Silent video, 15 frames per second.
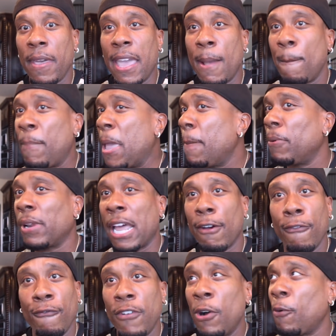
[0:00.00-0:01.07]
and people
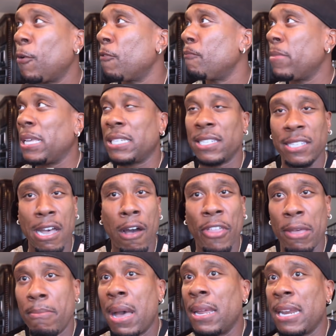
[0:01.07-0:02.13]
that fuck with me saw
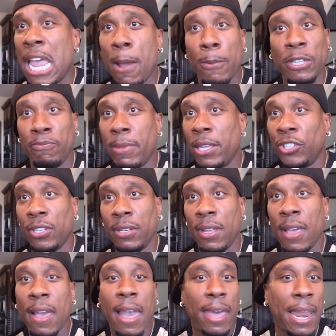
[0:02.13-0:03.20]
that my name was mentioned